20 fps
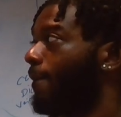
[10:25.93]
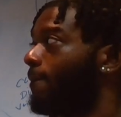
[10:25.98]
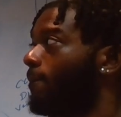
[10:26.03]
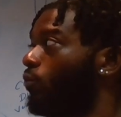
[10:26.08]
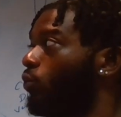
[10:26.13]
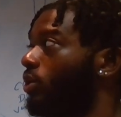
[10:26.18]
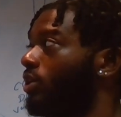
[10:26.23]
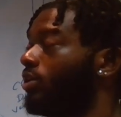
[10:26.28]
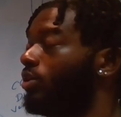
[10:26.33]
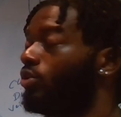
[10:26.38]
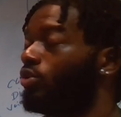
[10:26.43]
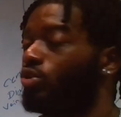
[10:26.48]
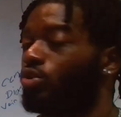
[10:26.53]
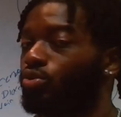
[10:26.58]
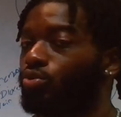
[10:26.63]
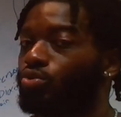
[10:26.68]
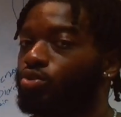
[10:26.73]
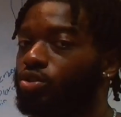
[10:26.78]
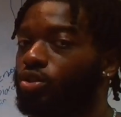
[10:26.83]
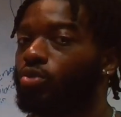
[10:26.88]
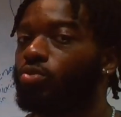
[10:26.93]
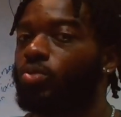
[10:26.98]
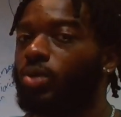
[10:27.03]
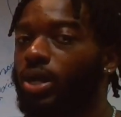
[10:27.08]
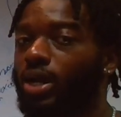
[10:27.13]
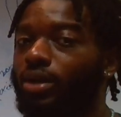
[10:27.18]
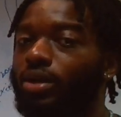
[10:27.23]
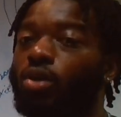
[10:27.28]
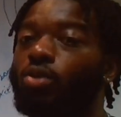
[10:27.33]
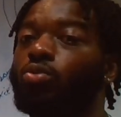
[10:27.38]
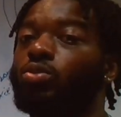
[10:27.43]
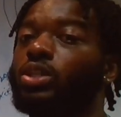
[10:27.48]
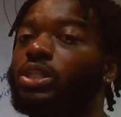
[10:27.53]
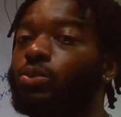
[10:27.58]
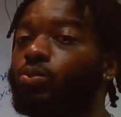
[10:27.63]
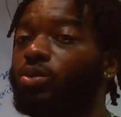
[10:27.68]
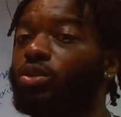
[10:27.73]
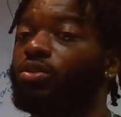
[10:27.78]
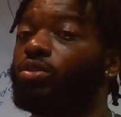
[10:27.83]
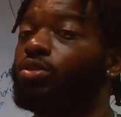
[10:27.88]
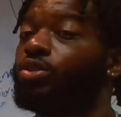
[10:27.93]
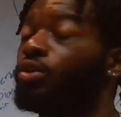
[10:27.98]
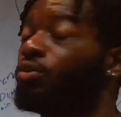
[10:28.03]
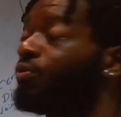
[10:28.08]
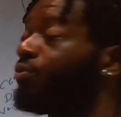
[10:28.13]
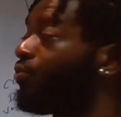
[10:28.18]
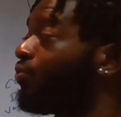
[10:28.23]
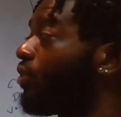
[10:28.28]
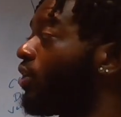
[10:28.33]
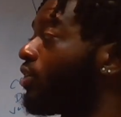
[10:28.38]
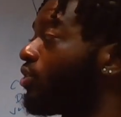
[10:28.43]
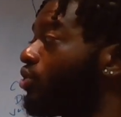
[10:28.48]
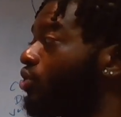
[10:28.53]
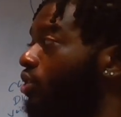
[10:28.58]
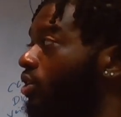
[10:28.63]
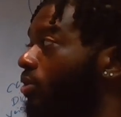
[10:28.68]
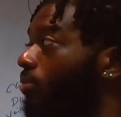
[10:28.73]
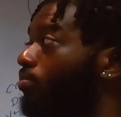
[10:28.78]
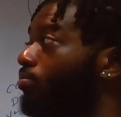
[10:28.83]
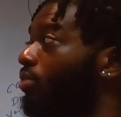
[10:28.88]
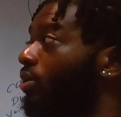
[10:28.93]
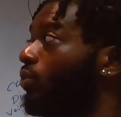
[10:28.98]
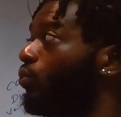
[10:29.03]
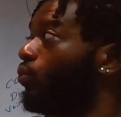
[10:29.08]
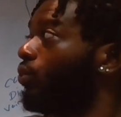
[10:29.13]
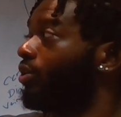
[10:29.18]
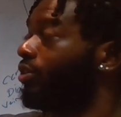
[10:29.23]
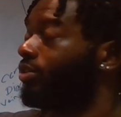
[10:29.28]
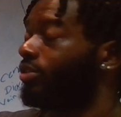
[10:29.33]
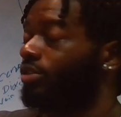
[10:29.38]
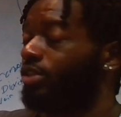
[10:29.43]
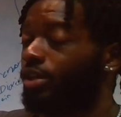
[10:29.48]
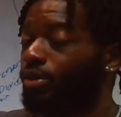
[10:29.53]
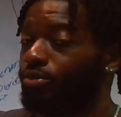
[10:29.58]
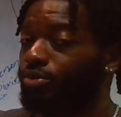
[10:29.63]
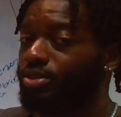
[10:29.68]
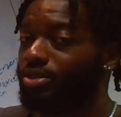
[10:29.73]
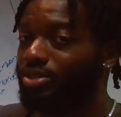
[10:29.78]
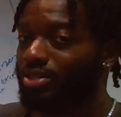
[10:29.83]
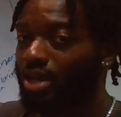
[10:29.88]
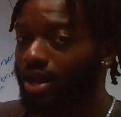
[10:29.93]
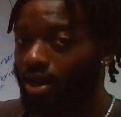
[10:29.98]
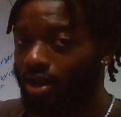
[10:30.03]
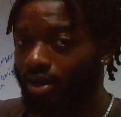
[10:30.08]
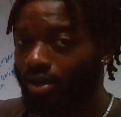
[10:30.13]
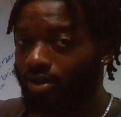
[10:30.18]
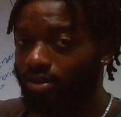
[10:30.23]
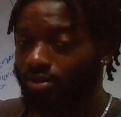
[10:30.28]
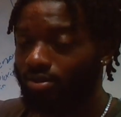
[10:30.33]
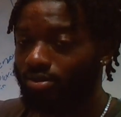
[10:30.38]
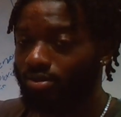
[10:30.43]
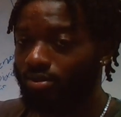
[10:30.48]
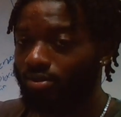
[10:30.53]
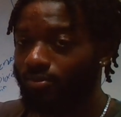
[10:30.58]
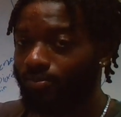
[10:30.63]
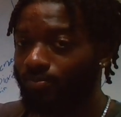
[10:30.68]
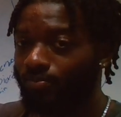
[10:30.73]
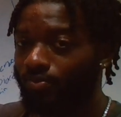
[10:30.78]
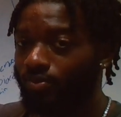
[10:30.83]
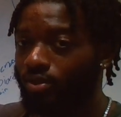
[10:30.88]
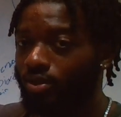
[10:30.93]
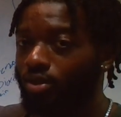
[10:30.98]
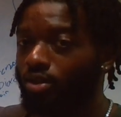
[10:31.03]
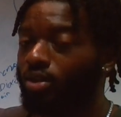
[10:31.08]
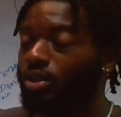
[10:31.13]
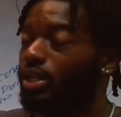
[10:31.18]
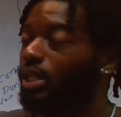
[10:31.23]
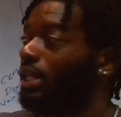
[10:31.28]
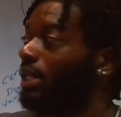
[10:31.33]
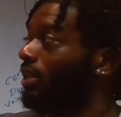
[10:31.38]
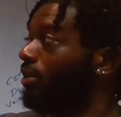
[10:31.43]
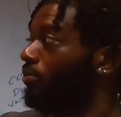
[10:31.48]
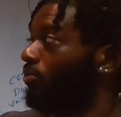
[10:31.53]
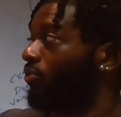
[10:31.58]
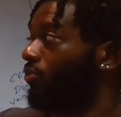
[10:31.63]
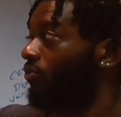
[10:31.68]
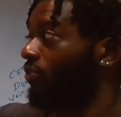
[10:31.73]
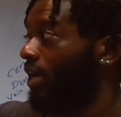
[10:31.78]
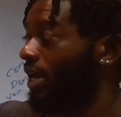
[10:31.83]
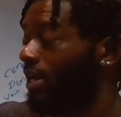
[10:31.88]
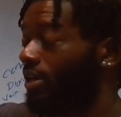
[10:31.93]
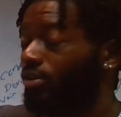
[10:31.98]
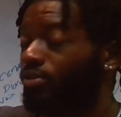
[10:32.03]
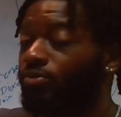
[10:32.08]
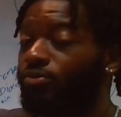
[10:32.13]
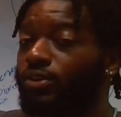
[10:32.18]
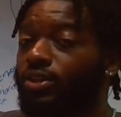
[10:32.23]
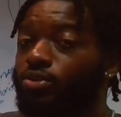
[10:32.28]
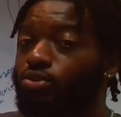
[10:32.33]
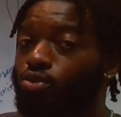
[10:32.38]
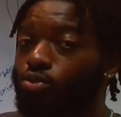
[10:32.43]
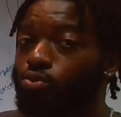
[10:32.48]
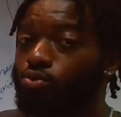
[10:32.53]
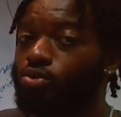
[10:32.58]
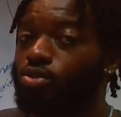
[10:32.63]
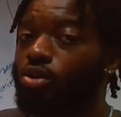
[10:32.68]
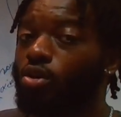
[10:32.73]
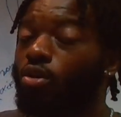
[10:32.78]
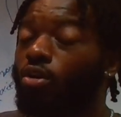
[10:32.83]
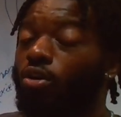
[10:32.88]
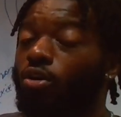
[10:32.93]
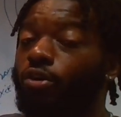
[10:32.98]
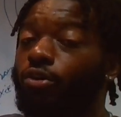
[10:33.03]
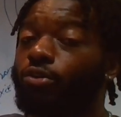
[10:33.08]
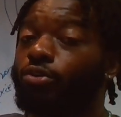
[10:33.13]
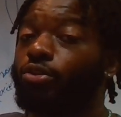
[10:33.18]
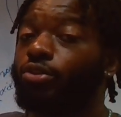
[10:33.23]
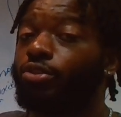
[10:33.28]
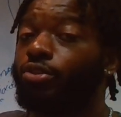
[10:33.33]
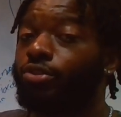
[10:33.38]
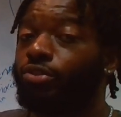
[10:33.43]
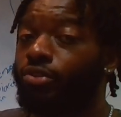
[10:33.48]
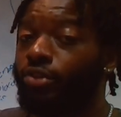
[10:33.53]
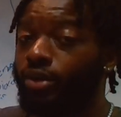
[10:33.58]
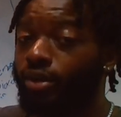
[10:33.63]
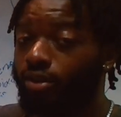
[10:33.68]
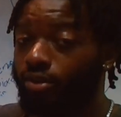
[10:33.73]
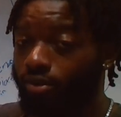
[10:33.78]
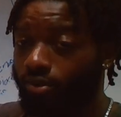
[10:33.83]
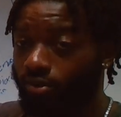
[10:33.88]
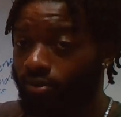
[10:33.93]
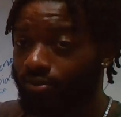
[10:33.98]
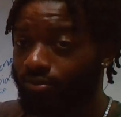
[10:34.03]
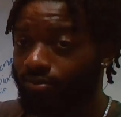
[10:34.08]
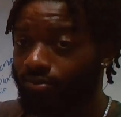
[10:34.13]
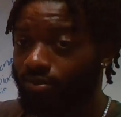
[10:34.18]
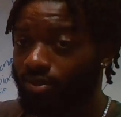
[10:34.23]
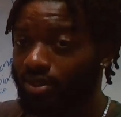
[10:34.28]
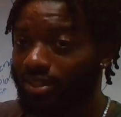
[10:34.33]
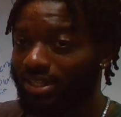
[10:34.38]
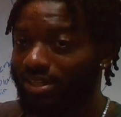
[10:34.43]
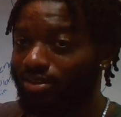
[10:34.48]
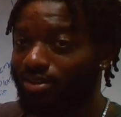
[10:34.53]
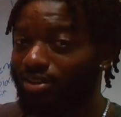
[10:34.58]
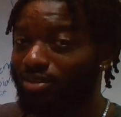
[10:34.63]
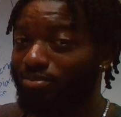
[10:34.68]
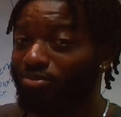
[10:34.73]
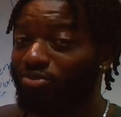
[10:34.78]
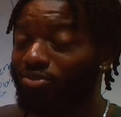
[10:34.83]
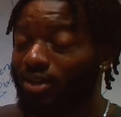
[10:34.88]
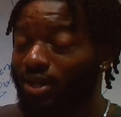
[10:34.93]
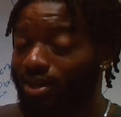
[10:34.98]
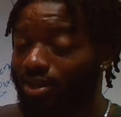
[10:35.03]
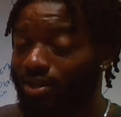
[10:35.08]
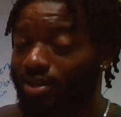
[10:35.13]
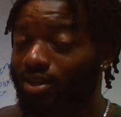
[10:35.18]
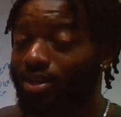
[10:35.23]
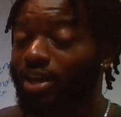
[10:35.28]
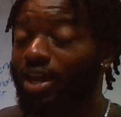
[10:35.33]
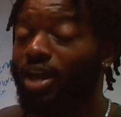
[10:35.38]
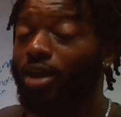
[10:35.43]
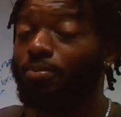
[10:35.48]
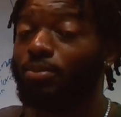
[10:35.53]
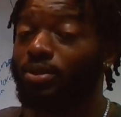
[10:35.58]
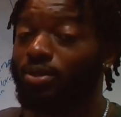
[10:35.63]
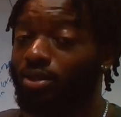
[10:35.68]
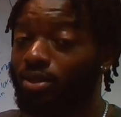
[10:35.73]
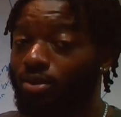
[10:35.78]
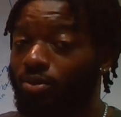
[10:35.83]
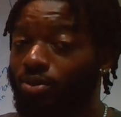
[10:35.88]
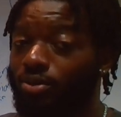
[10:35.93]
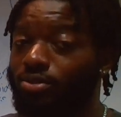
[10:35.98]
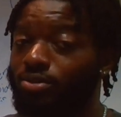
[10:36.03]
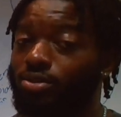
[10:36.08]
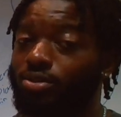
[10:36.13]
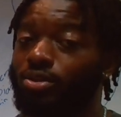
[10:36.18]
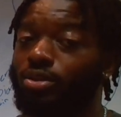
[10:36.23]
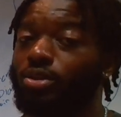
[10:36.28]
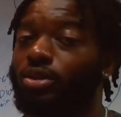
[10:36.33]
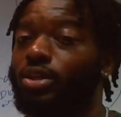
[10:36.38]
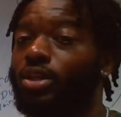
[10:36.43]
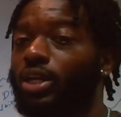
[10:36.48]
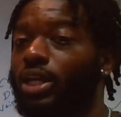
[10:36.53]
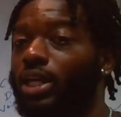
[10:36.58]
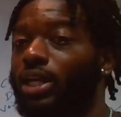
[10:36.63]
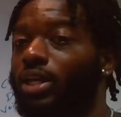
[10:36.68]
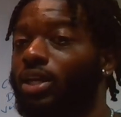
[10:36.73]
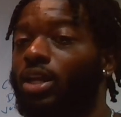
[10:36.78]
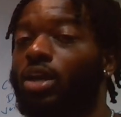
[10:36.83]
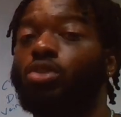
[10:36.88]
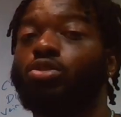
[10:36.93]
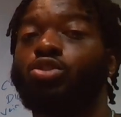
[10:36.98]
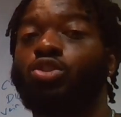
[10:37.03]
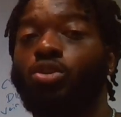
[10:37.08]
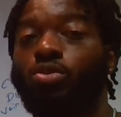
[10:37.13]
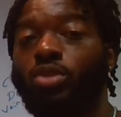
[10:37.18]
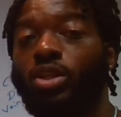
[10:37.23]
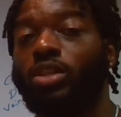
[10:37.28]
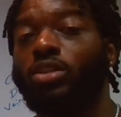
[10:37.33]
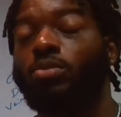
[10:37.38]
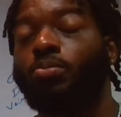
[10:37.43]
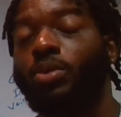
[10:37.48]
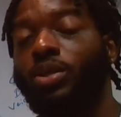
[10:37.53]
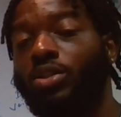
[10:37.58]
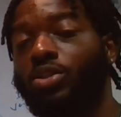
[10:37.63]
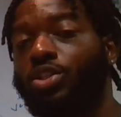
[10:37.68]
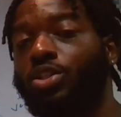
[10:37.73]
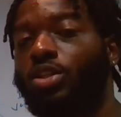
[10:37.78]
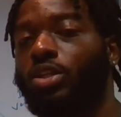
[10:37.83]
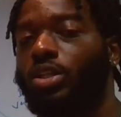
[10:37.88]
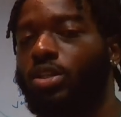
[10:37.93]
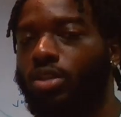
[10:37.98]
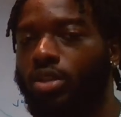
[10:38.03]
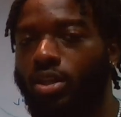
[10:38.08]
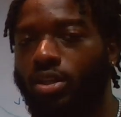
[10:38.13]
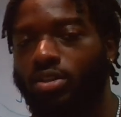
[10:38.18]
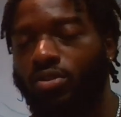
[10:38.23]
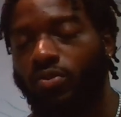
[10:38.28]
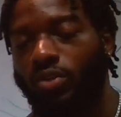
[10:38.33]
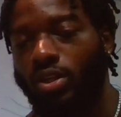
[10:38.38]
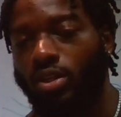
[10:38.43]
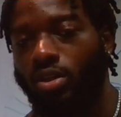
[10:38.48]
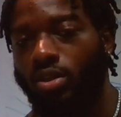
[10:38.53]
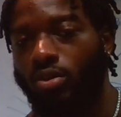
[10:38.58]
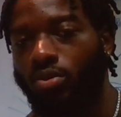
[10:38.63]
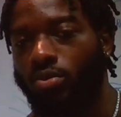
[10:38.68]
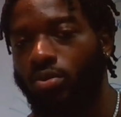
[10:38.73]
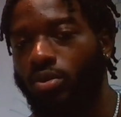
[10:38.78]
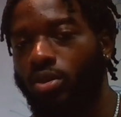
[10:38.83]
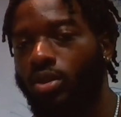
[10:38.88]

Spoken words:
we can do so not only with their function, but with their size. Lymphatic vessels are thicker than lymphatic capillaries. And I'll show that depiction in the next video.